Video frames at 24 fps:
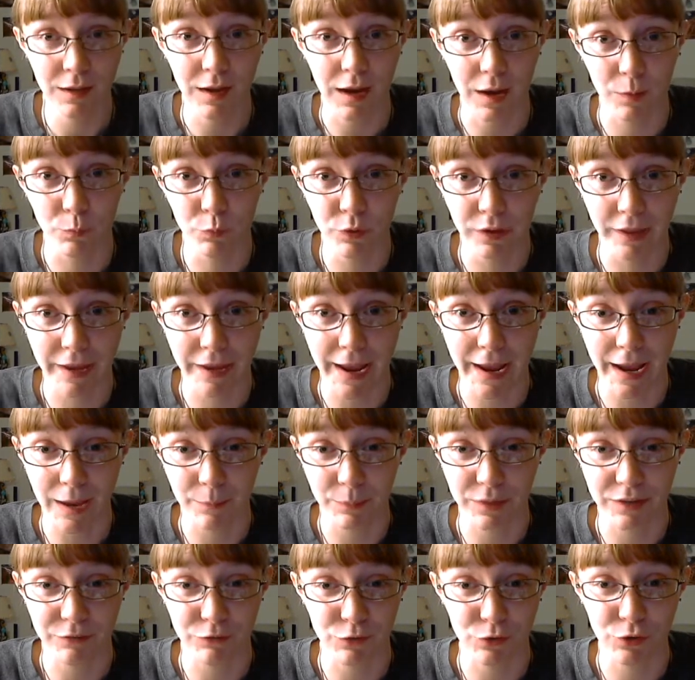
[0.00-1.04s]
I'm really
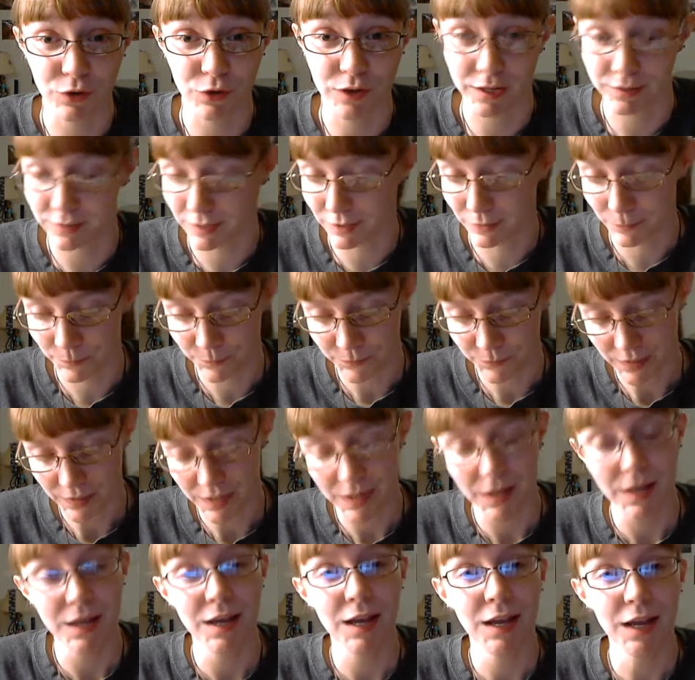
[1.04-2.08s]
happy if you could not tell.
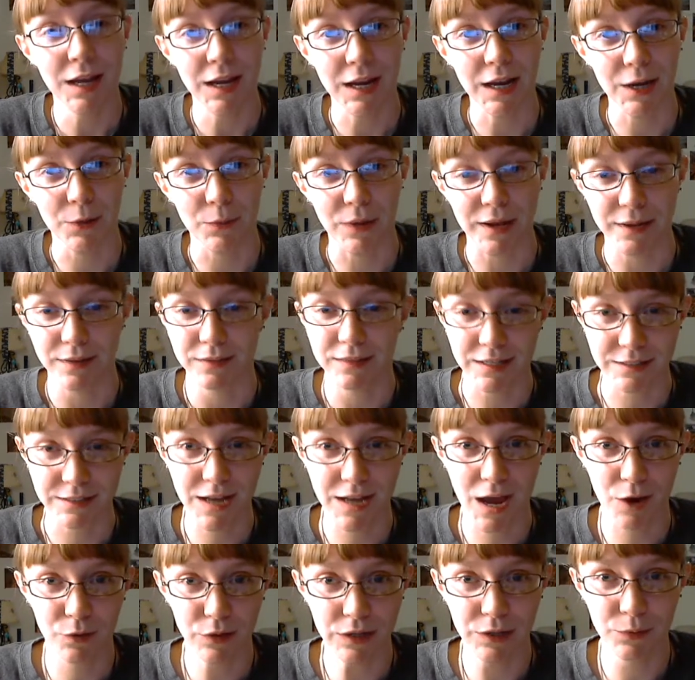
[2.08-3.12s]
Anyway, that's
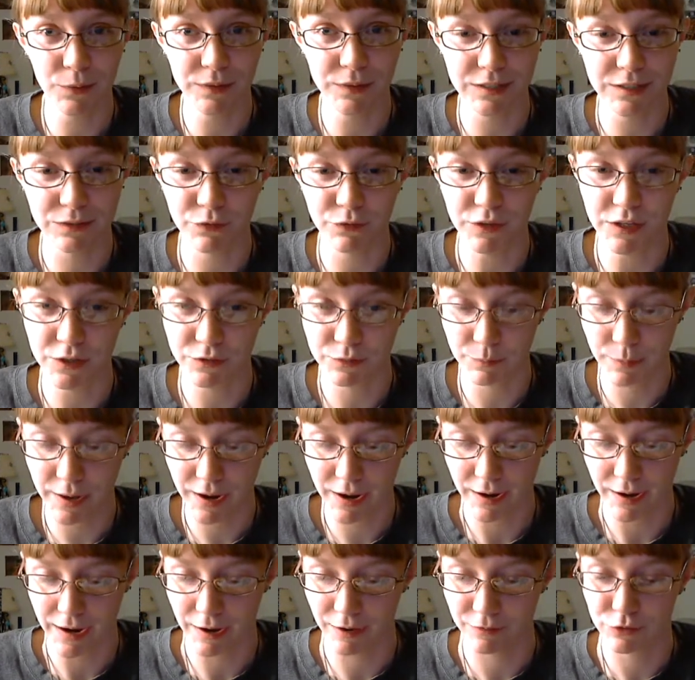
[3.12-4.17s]
not really what this video is
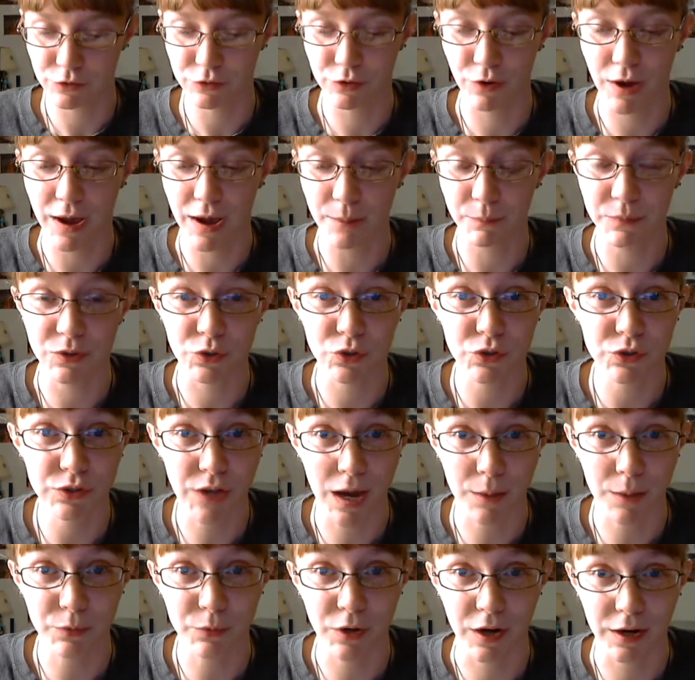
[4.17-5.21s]
about, however, so I'm going to
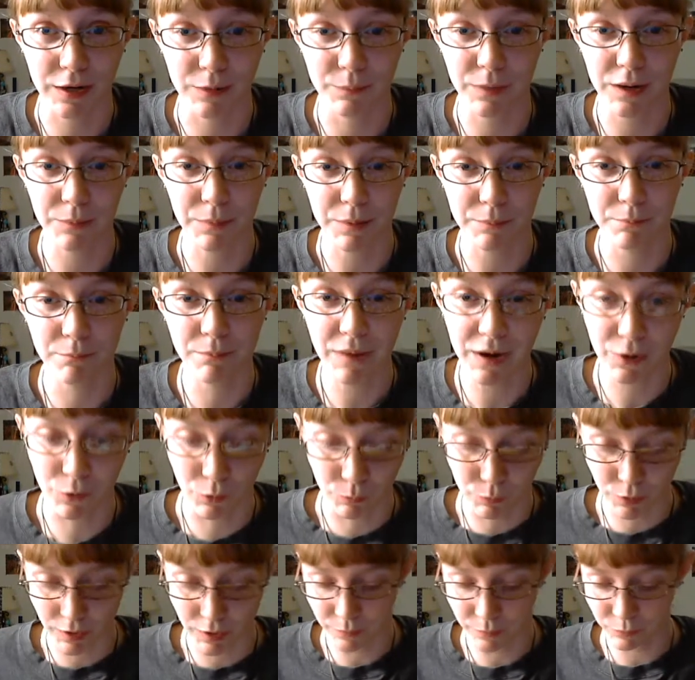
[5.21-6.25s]
stop talking about my medical
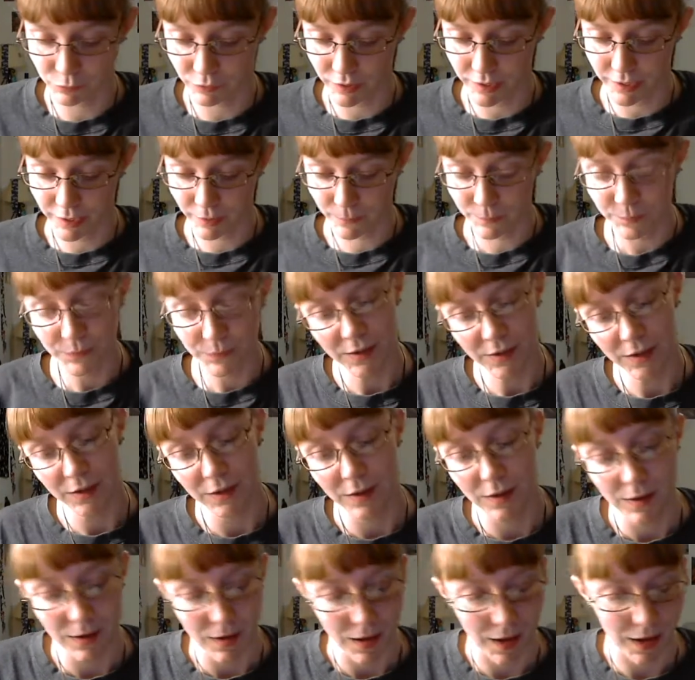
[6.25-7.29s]
problems right now.
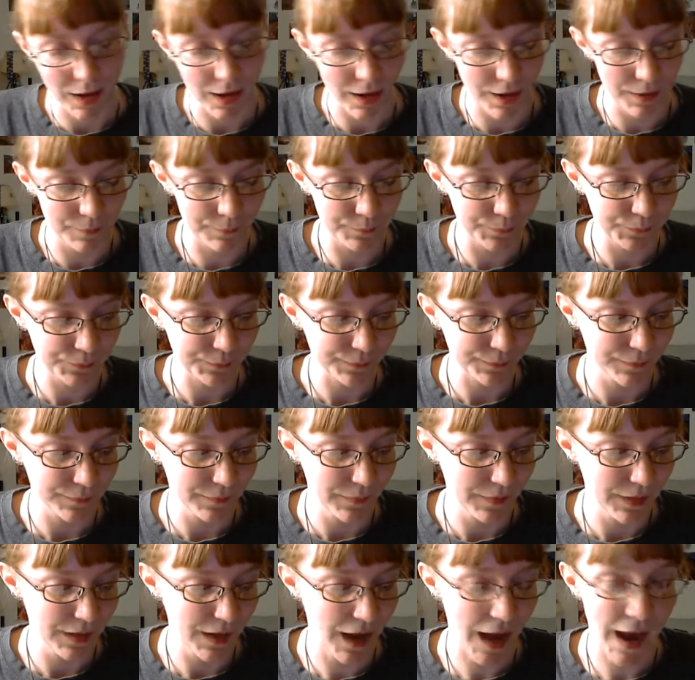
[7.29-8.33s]
Um,
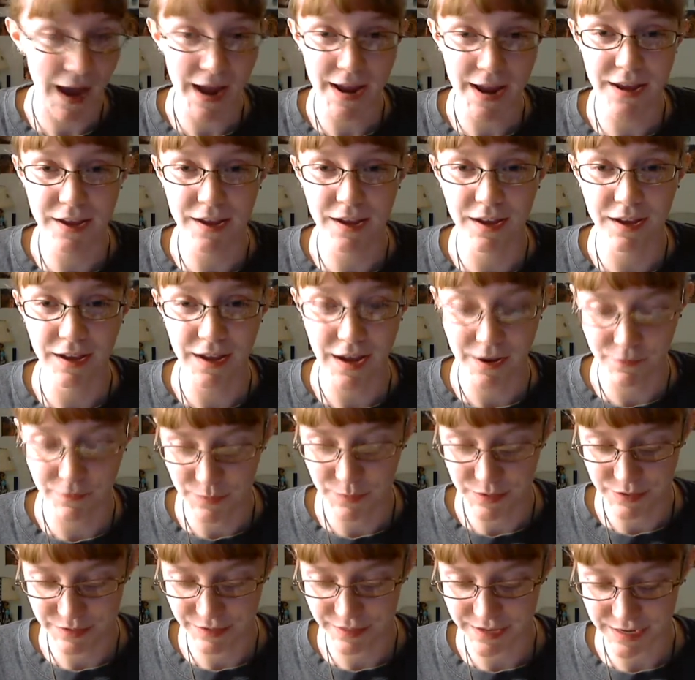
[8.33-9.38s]
I, I've
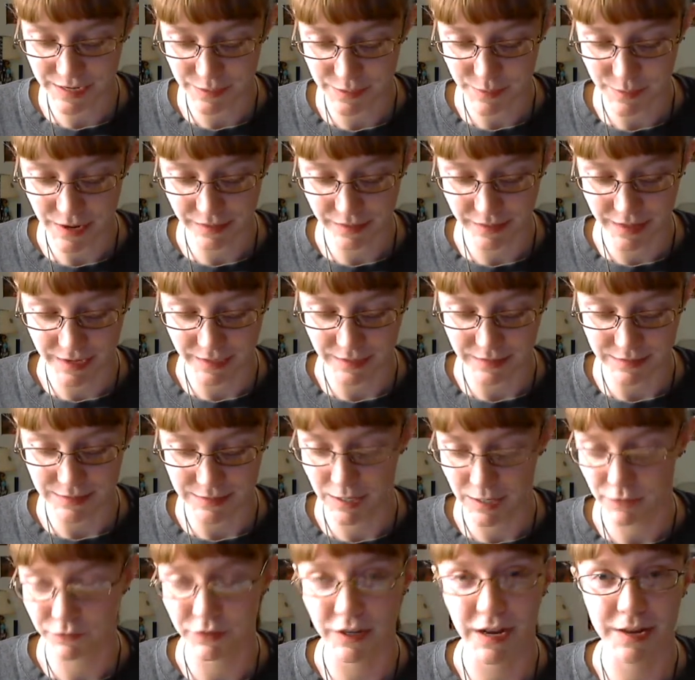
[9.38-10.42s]
been thinking about, like,
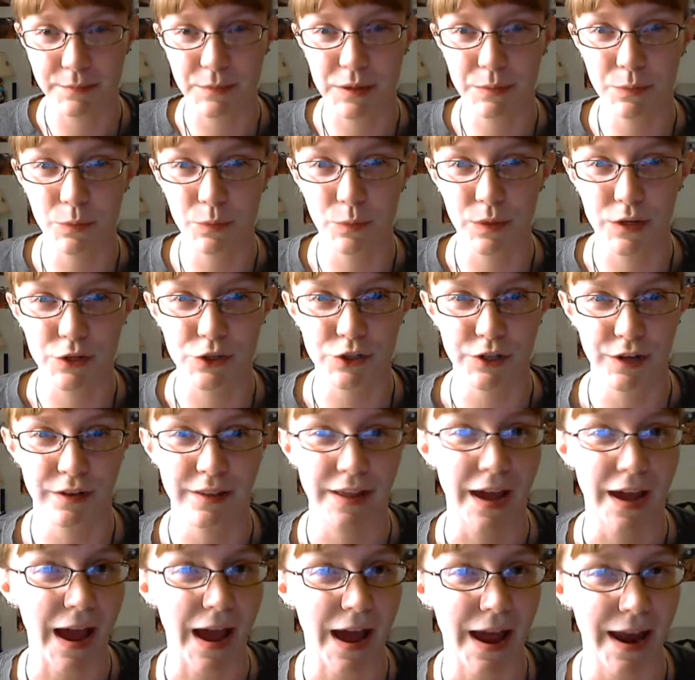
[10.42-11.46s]
stuff that I maybe want to share
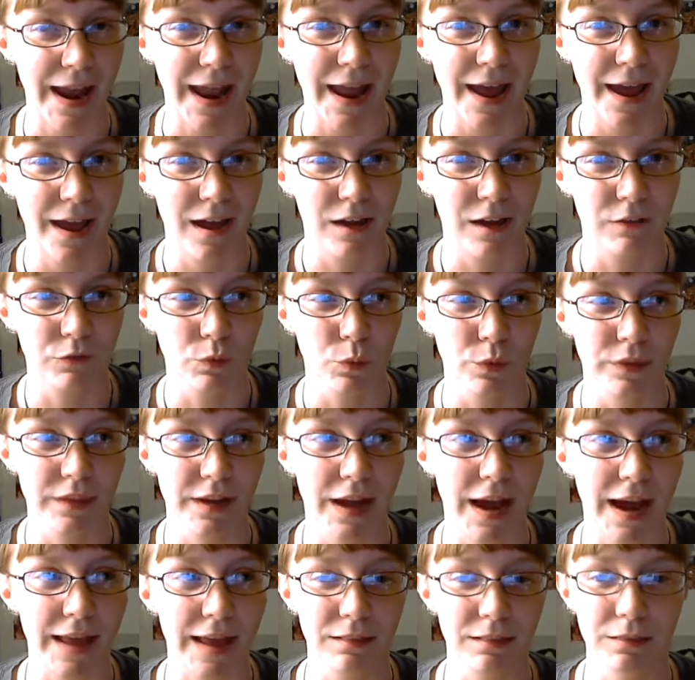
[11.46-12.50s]
that I have or
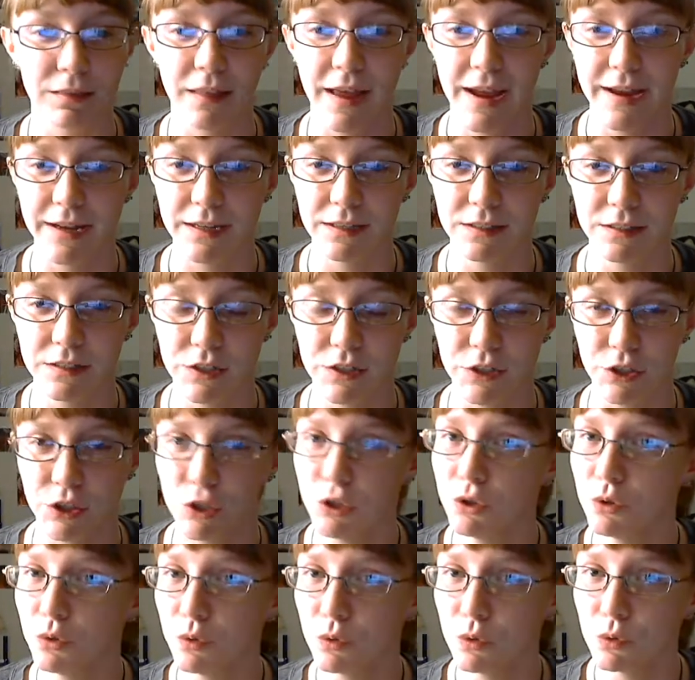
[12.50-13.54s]
that I like to
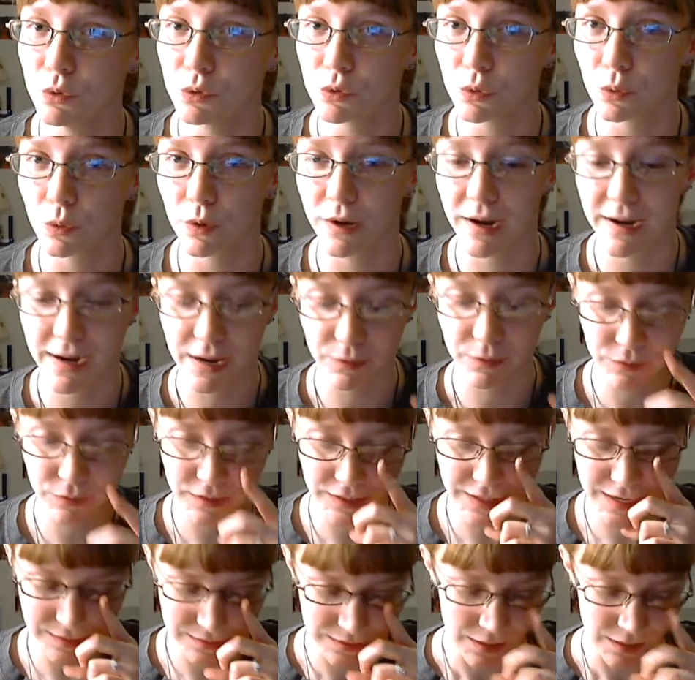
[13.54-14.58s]
use, or, and I
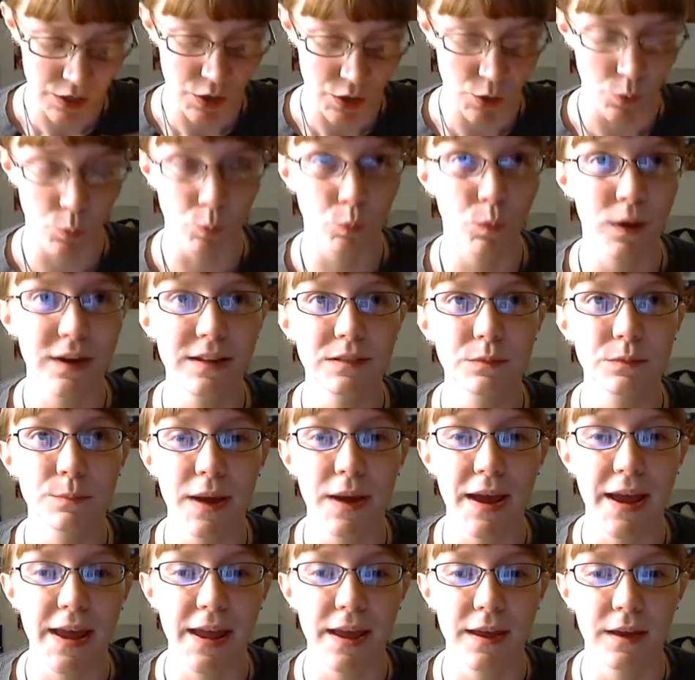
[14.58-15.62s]
realized, what is
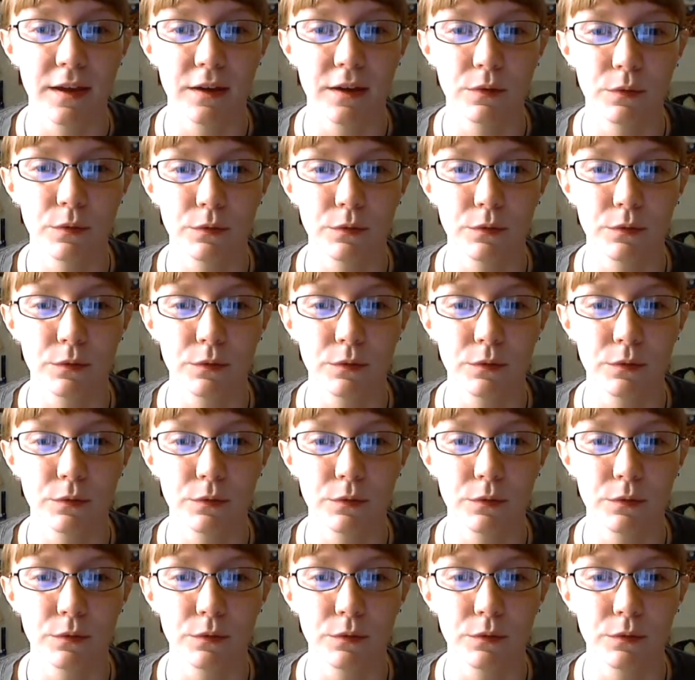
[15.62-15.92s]
my